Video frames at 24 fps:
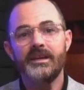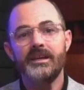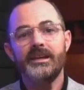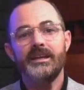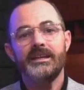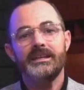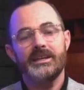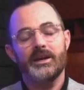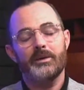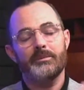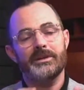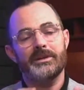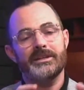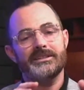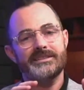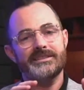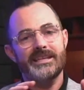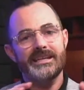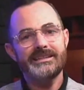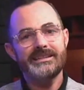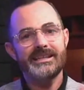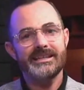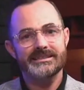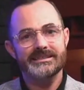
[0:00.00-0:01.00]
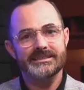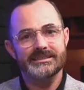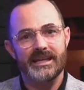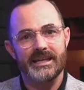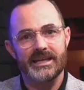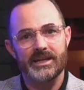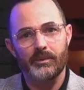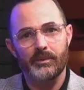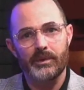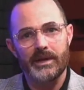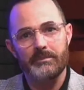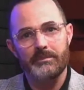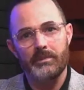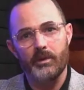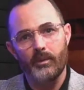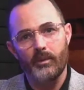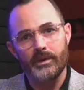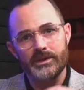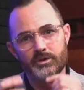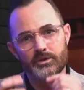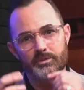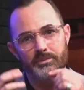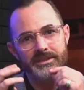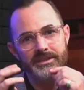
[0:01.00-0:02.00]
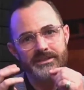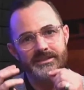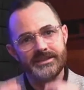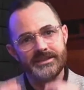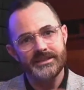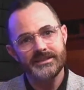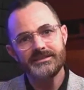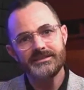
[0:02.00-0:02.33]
Now, I'm going to take that slide away, but when you begin